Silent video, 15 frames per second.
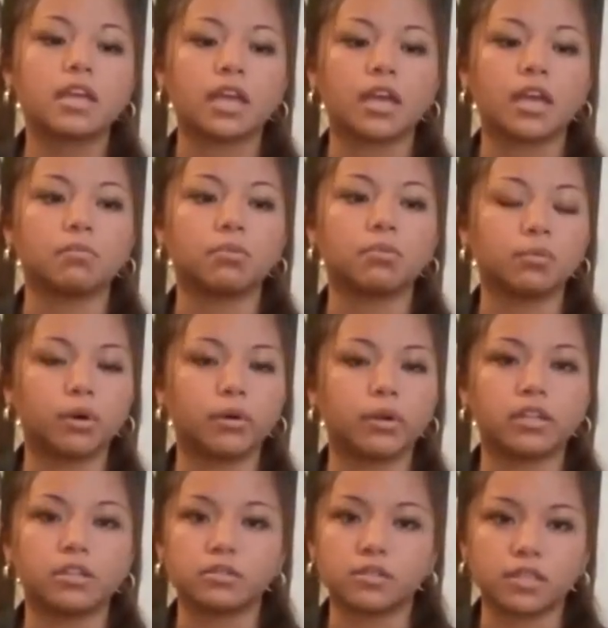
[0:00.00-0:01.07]
and promote
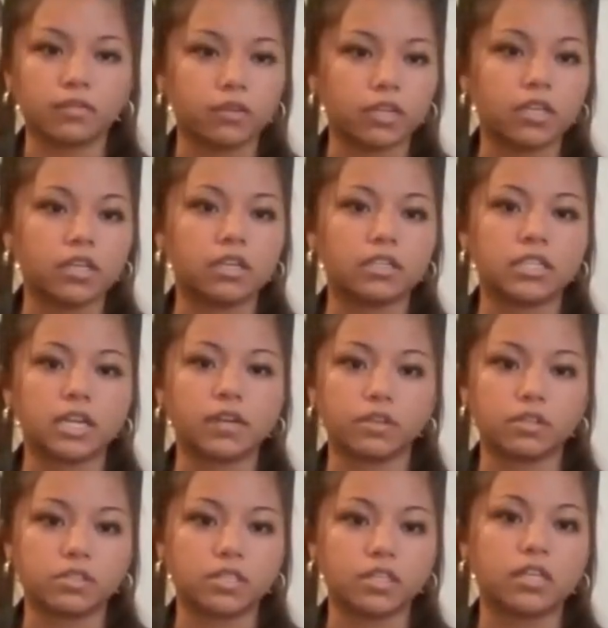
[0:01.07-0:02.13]
inclusivity and
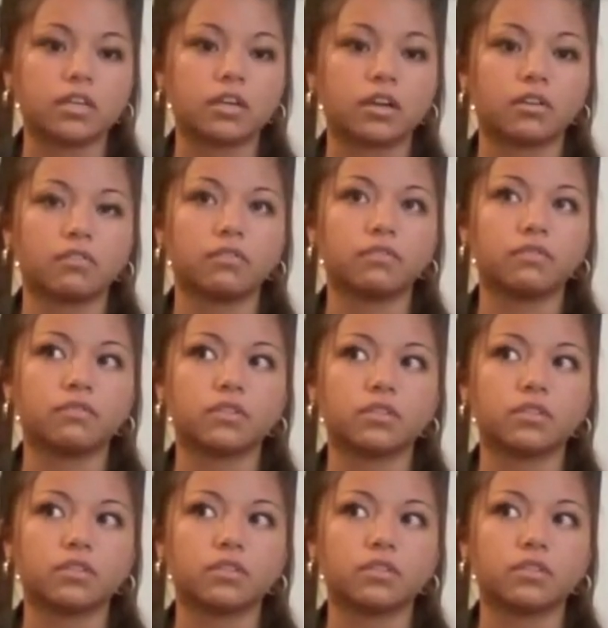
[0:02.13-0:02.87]
diversity of